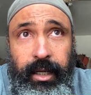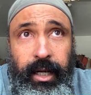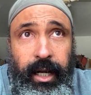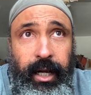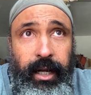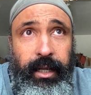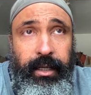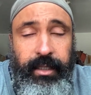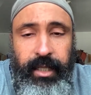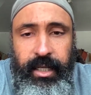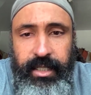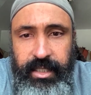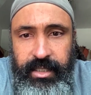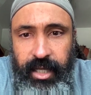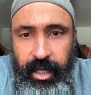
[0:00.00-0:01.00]
and
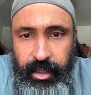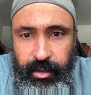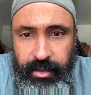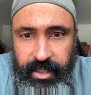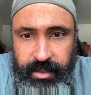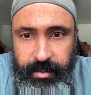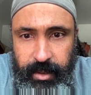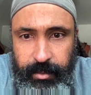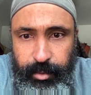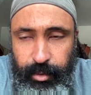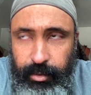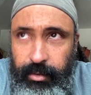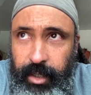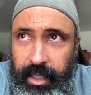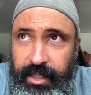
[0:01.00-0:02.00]
just honor these
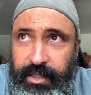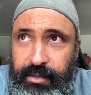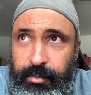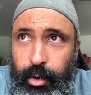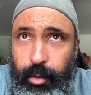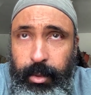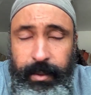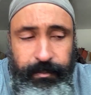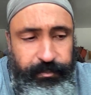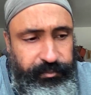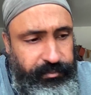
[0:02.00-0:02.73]
people at this moment,